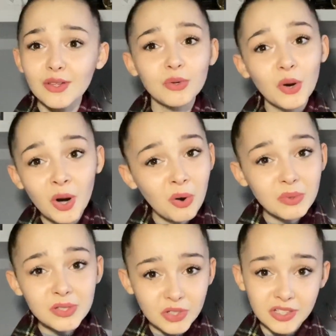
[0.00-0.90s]
So don't
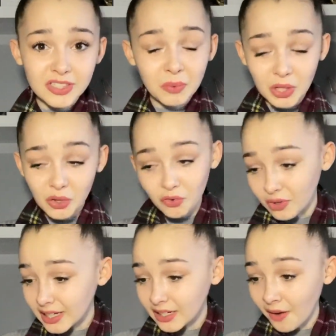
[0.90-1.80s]
always trust what you
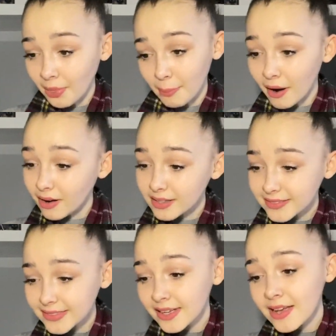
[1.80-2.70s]
read on the
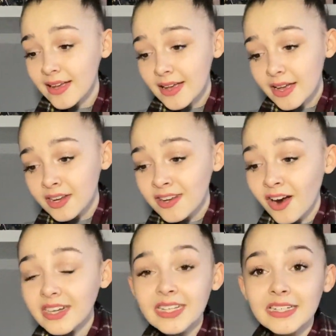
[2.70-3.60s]
box.
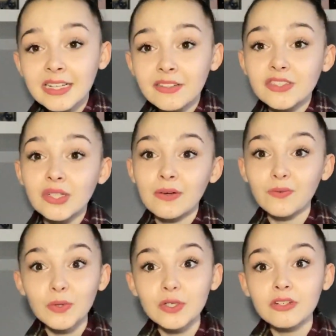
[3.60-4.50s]
Not eating certain
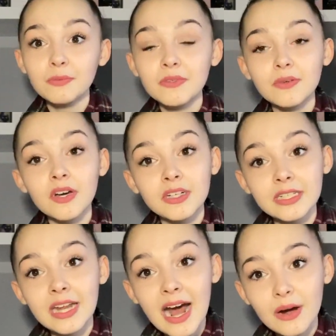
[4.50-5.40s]
food groups, so cut
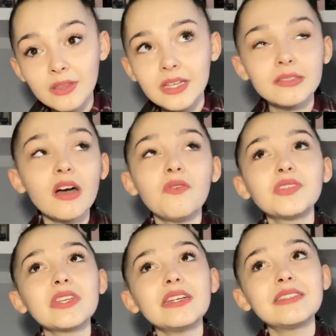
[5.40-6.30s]
it out things.
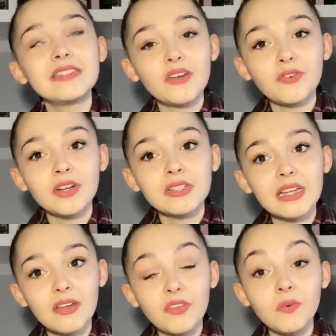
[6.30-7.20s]
Obviously it's
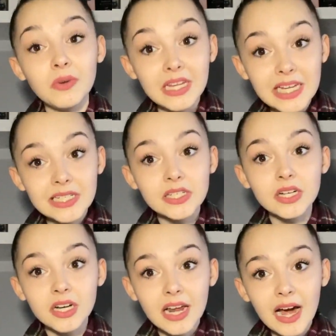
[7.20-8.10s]
different if you need to
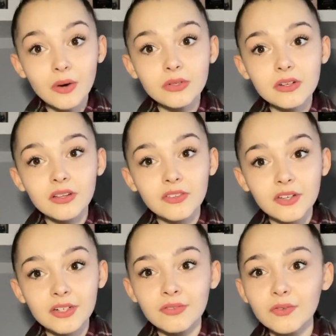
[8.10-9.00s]
cut out a
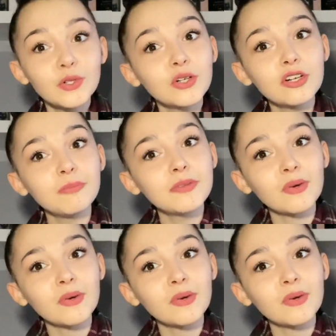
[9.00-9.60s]
certain food group.